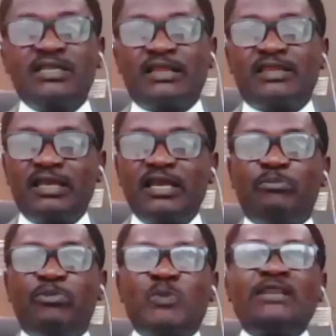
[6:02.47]
that a
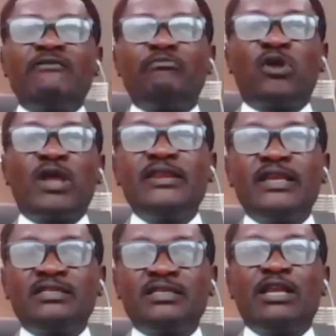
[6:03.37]
prospective employer
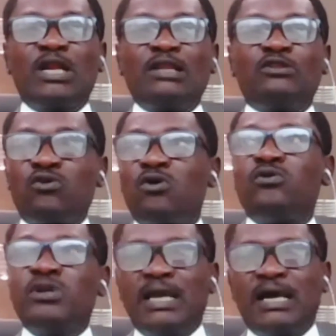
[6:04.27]
needs in order to
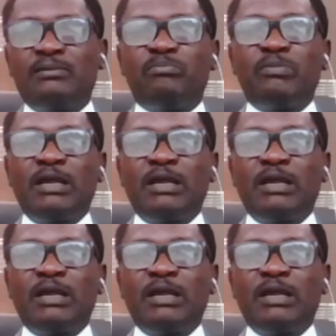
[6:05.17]
conclude an